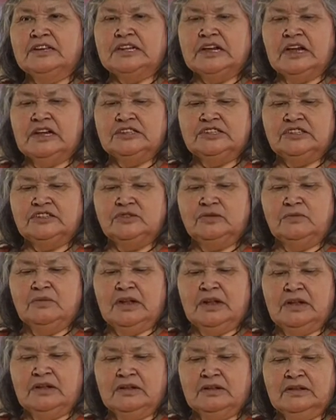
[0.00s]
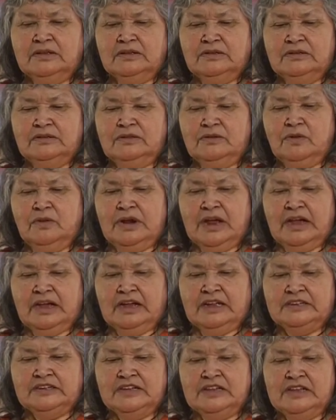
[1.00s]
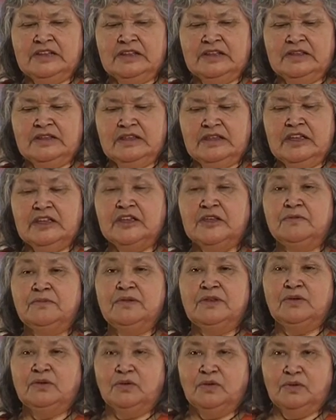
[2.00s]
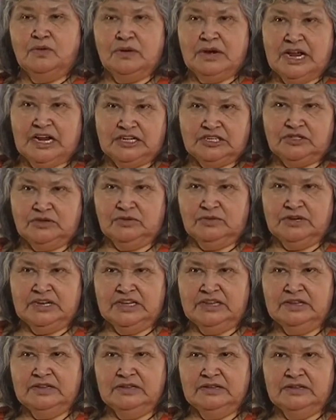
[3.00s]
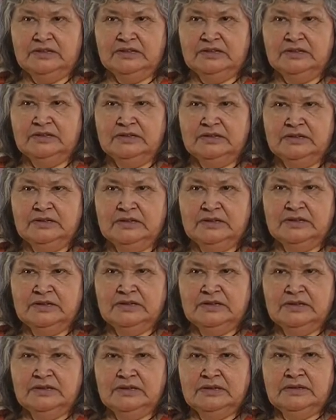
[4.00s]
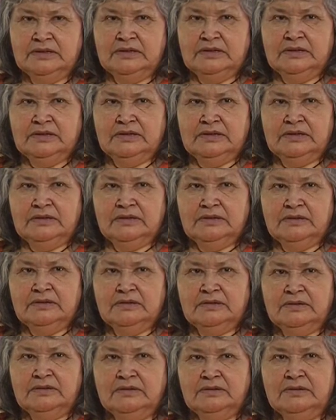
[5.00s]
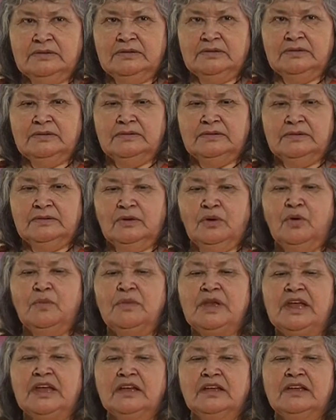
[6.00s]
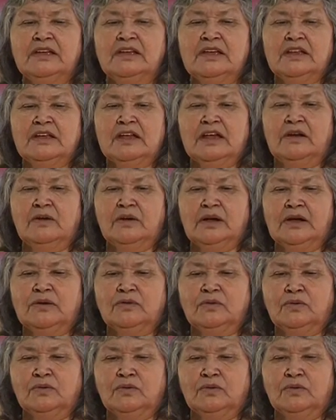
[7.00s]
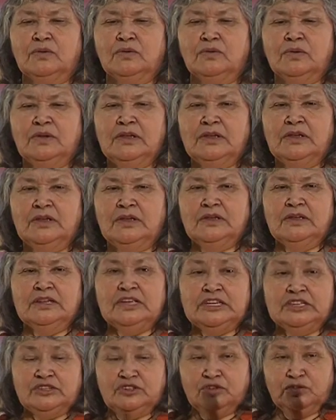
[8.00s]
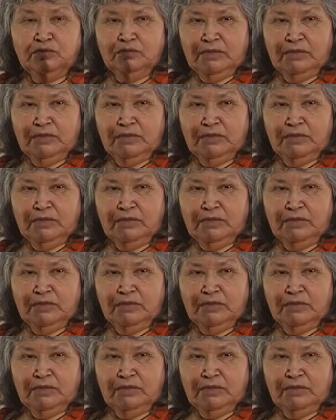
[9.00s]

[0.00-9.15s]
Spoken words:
Community members could go to the leader boat for a ride. Even though it wasn't our boat, it was his boat, it was fine to go hunt with him.